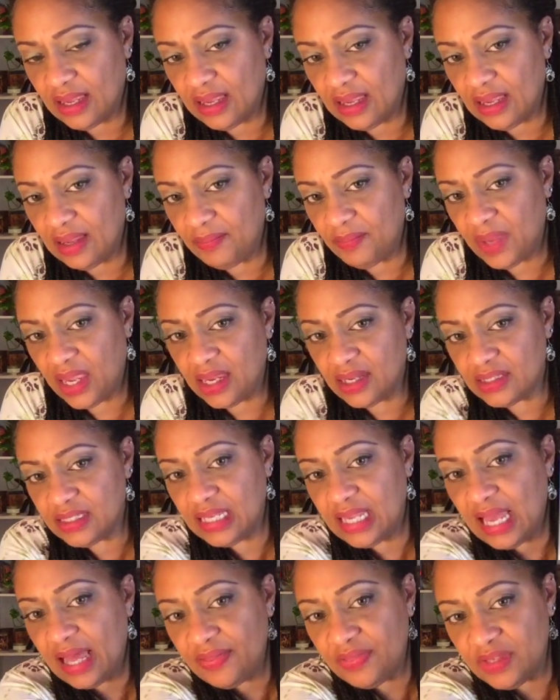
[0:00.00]
and see
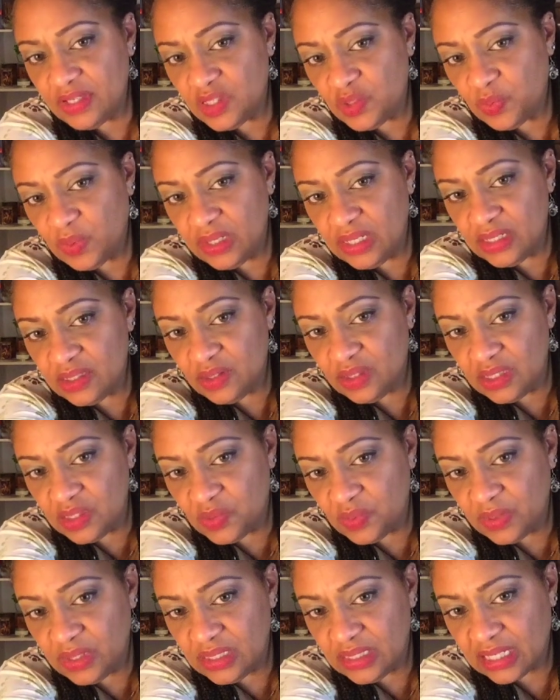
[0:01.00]
how this one
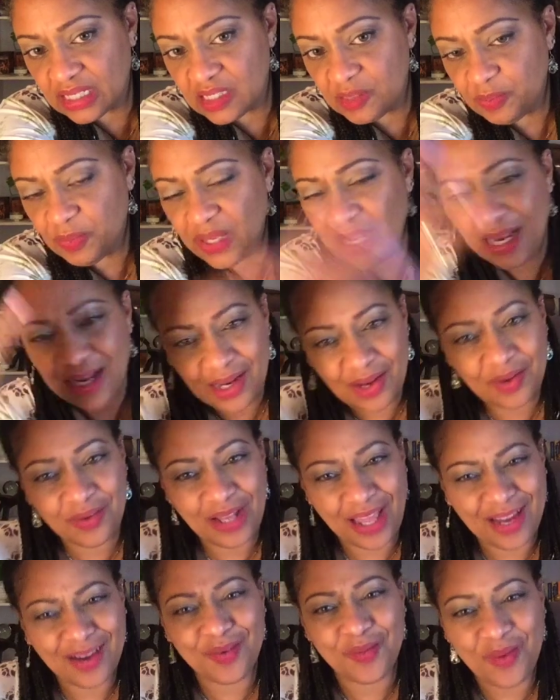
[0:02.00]
is explaining,
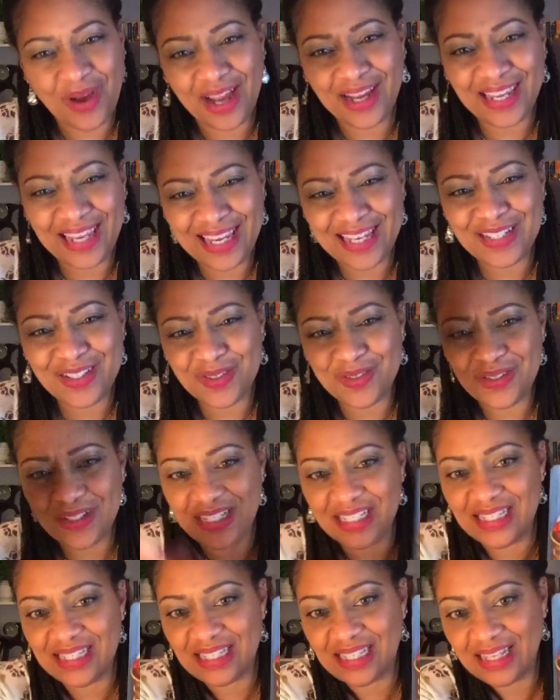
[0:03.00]
like, why can't you
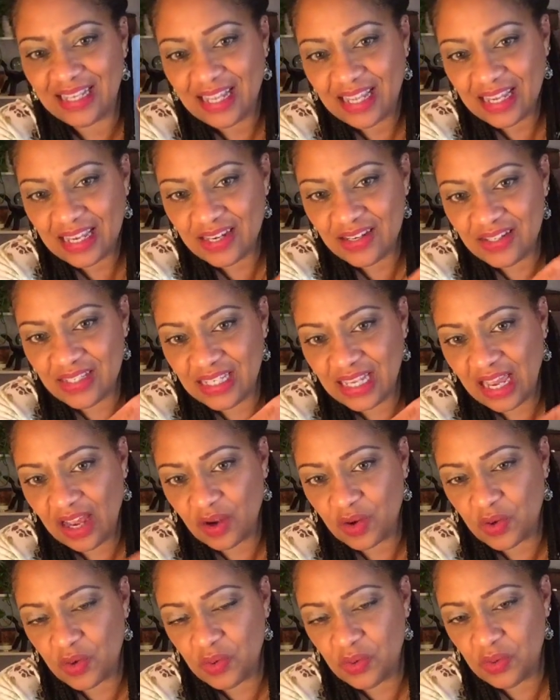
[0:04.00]
listen? You see how
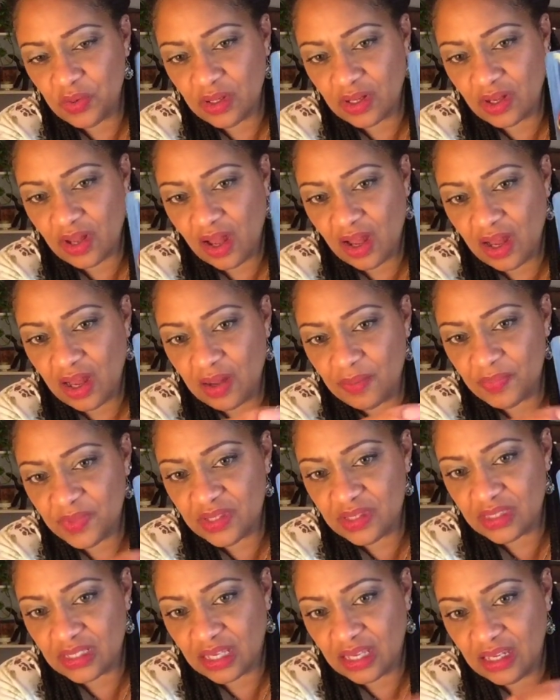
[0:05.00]
cool and calm
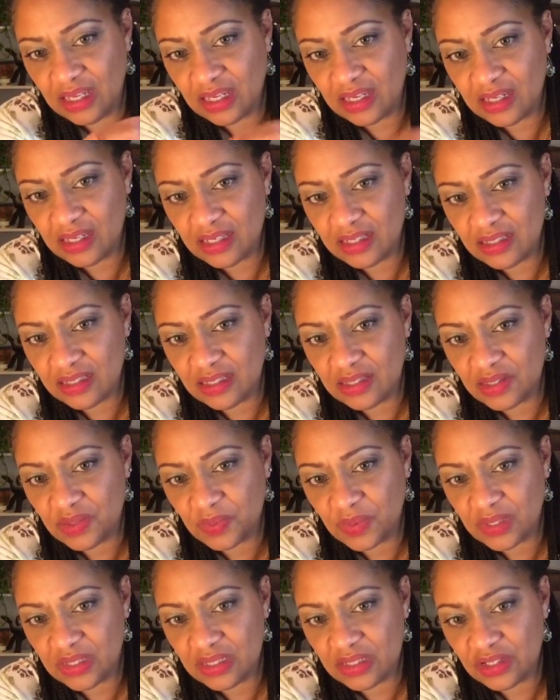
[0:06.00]
this king is? This
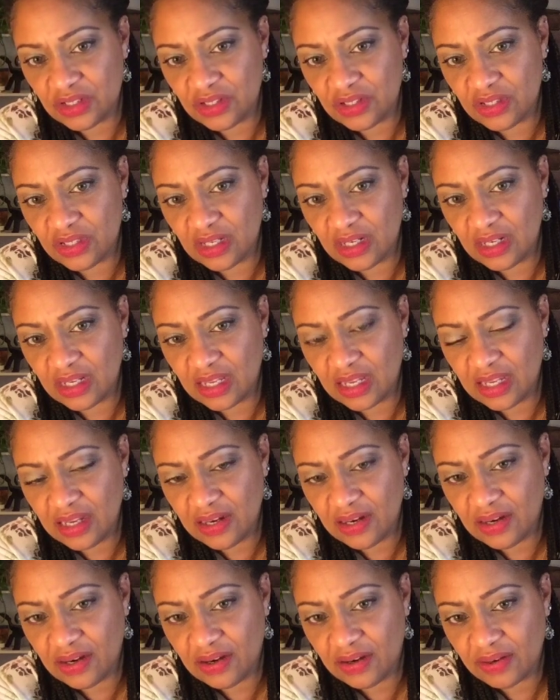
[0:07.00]
one's just sitting
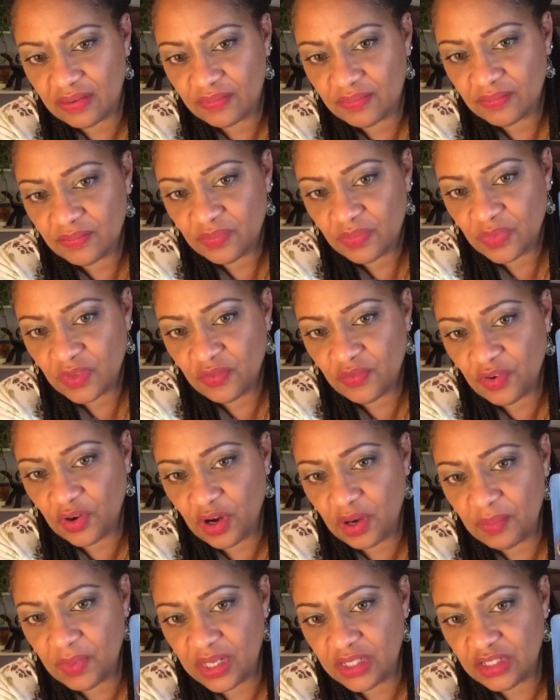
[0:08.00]
here, very
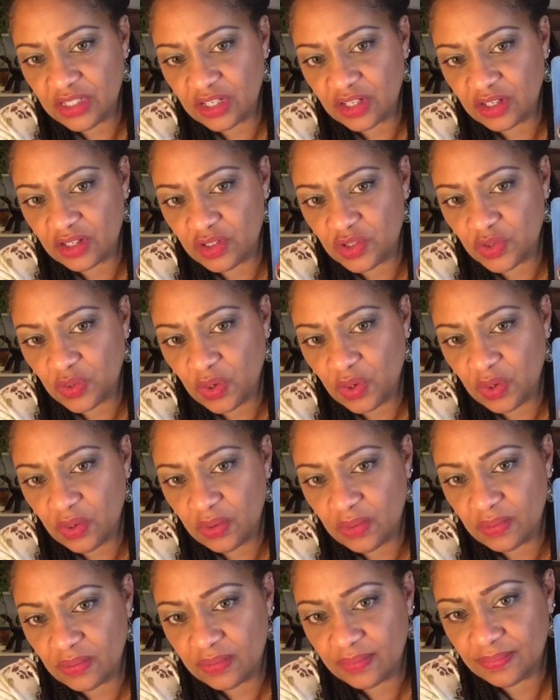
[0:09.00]
much in
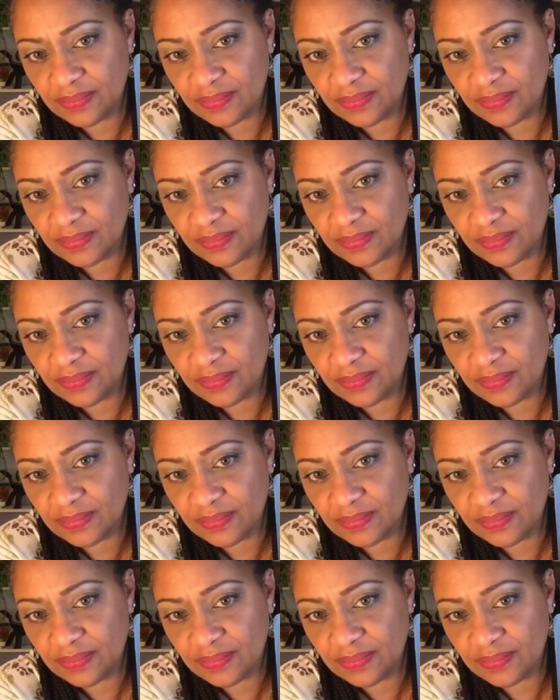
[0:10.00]
control.